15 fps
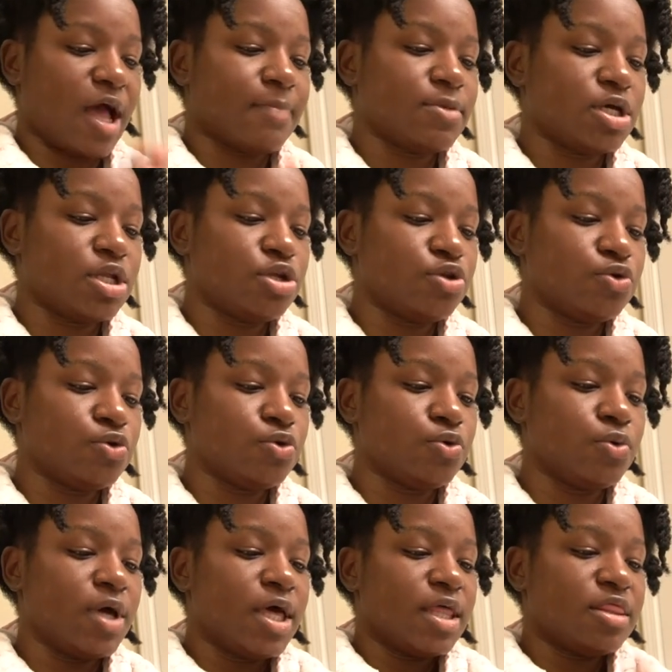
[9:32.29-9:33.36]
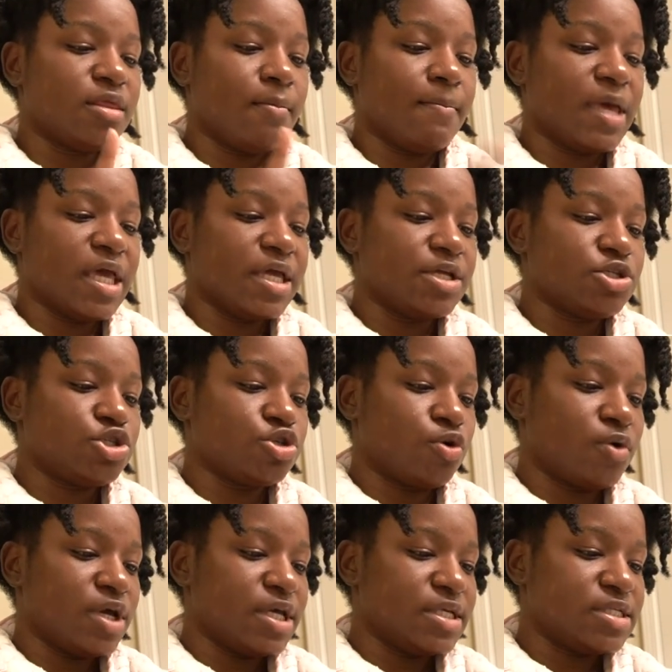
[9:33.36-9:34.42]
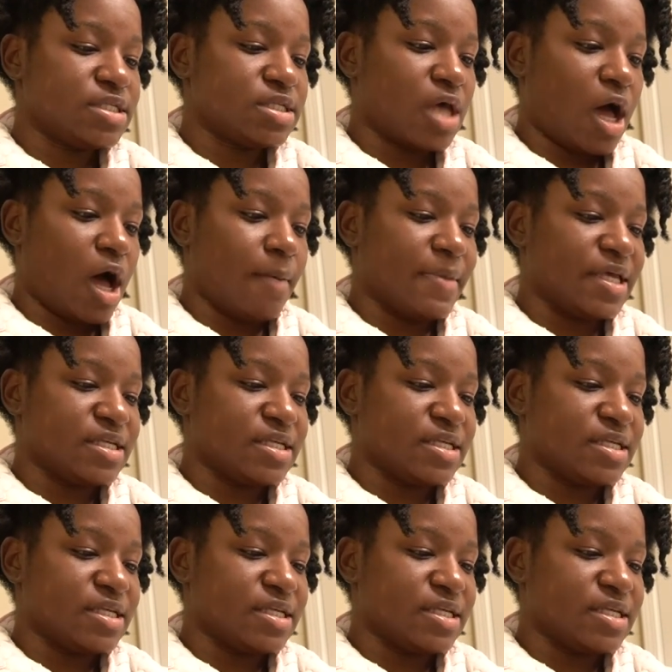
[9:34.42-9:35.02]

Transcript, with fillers: I'm going to do the Mane Choice um,